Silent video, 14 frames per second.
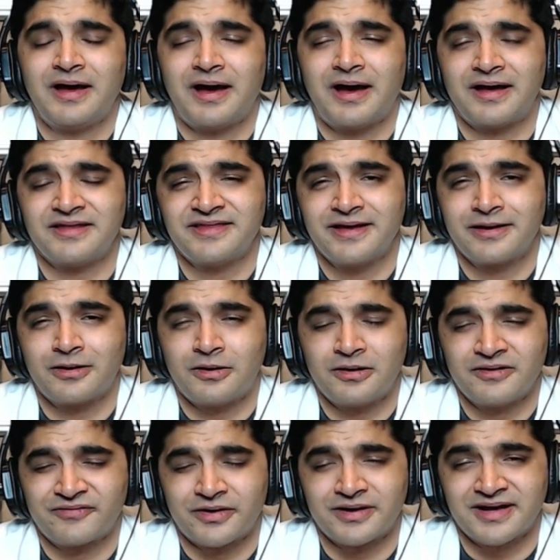I thank all
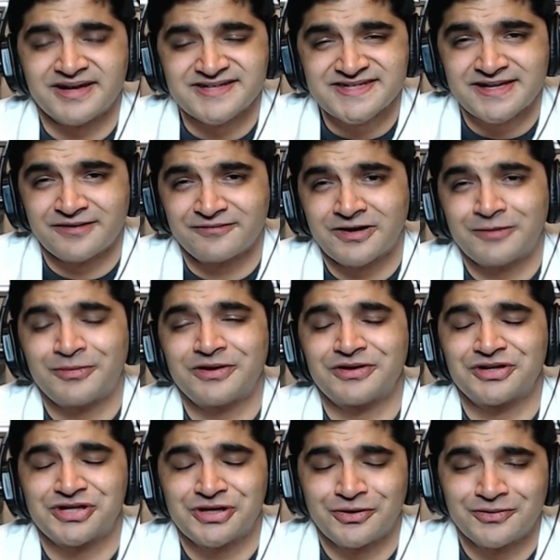of our guests that have come on the
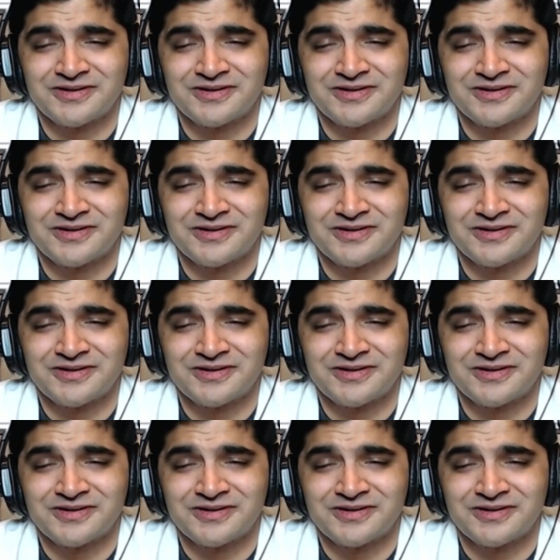show